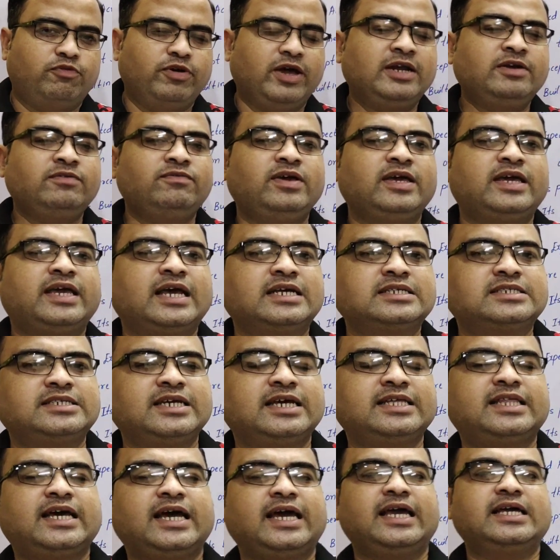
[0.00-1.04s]
when we can
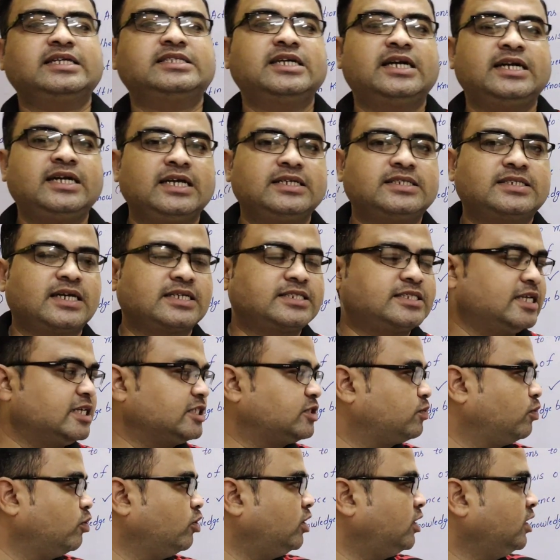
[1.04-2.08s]
say the agent is
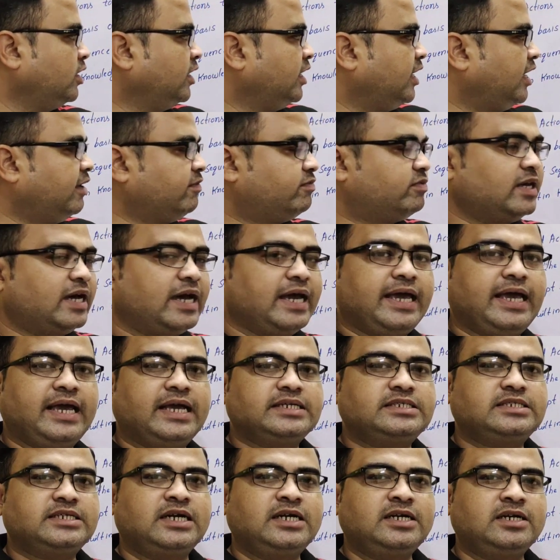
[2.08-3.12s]
successful? If the
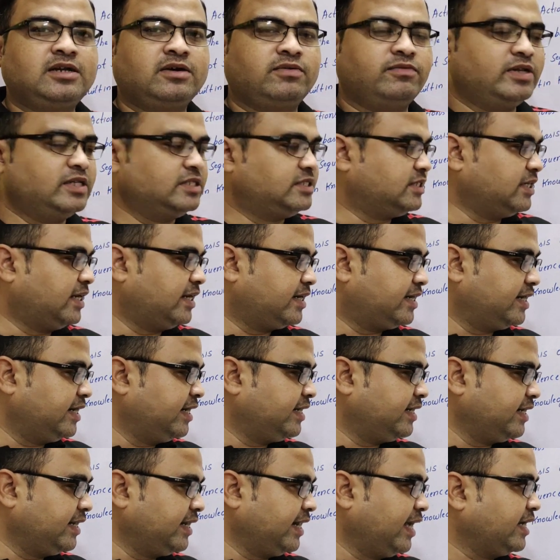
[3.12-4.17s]
agent will
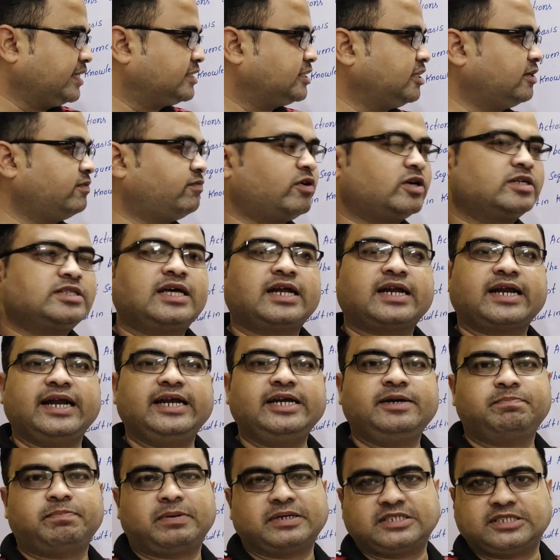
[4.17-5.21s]
generate an action for the
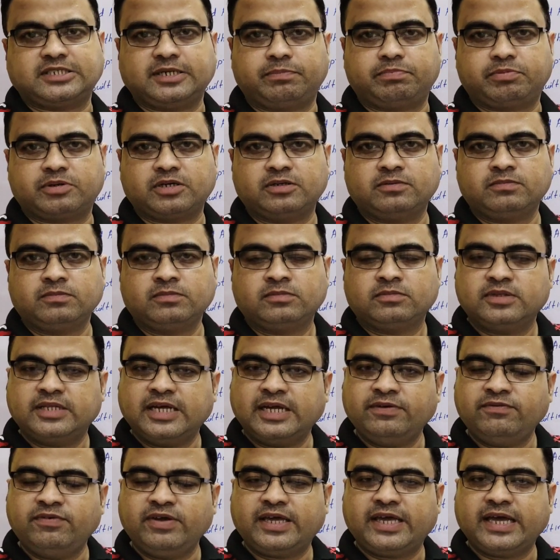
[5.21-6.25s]
right percept,
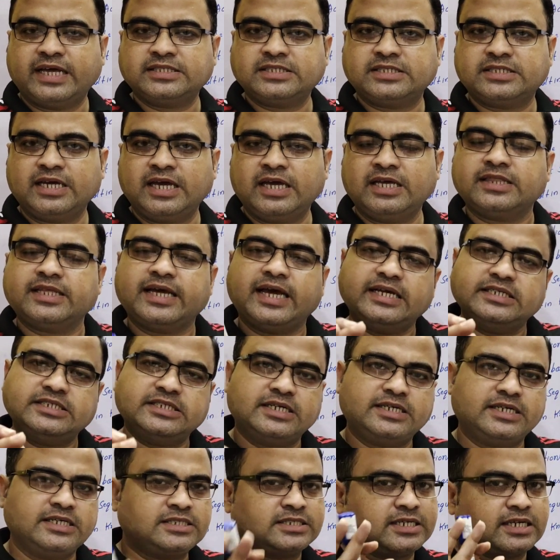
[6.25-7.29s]
then we can say the
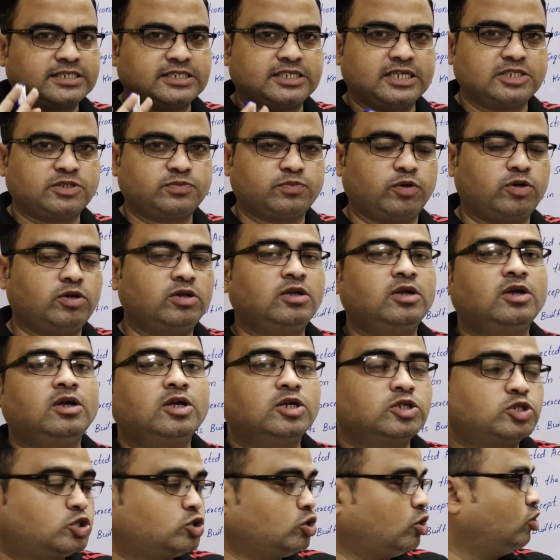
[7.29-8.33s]
agent is successful.
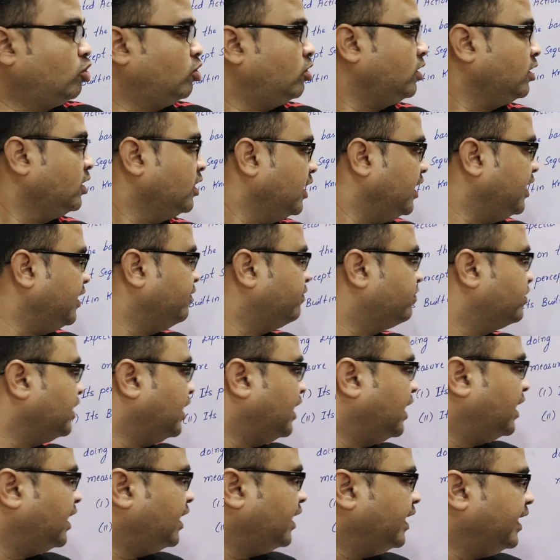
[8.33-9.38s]
So if
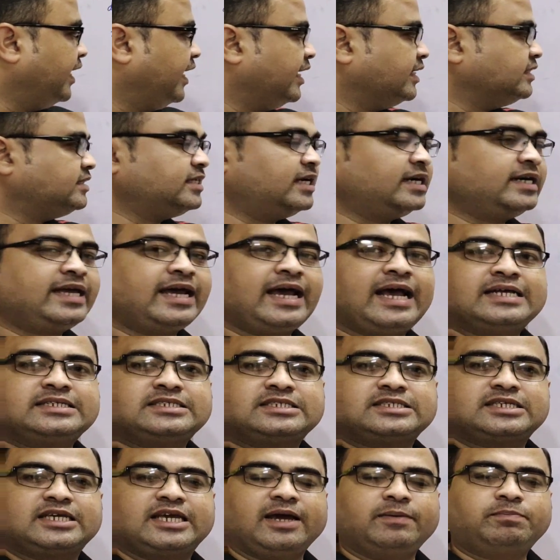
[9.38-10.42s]
the agent
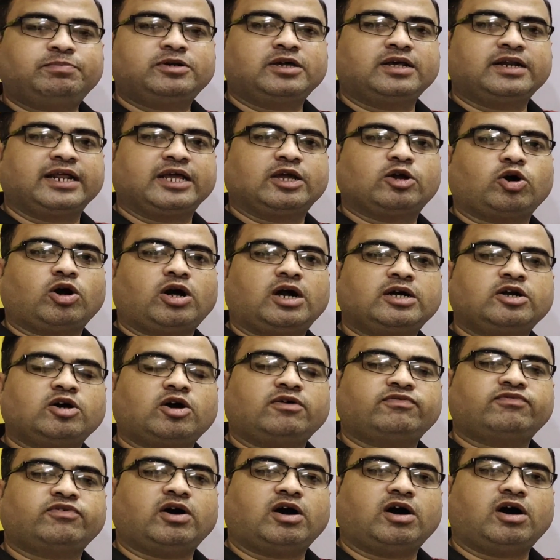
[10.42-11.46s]
has kept a record
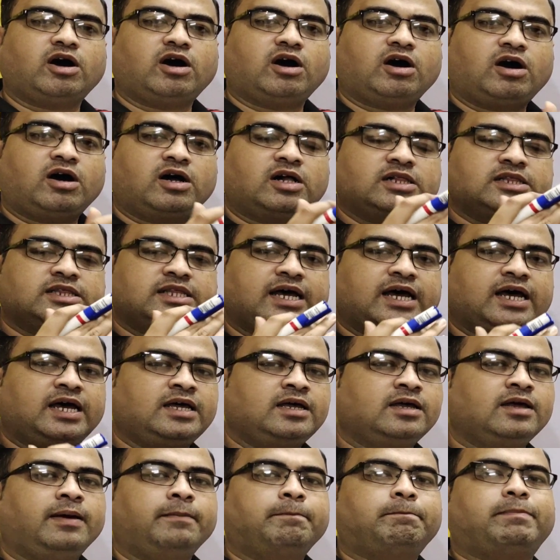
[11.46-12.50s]
of all
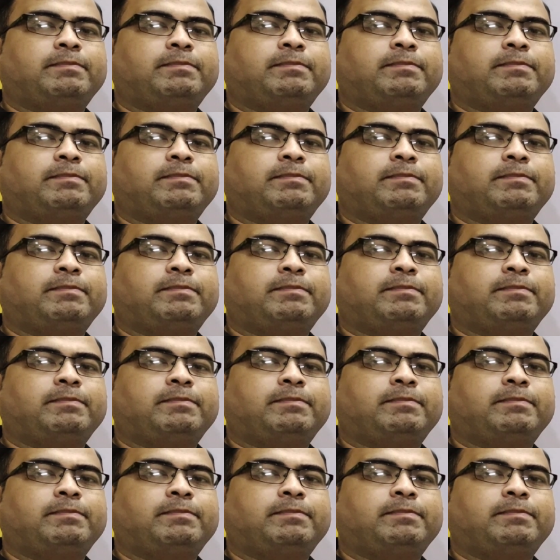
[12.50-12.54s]
the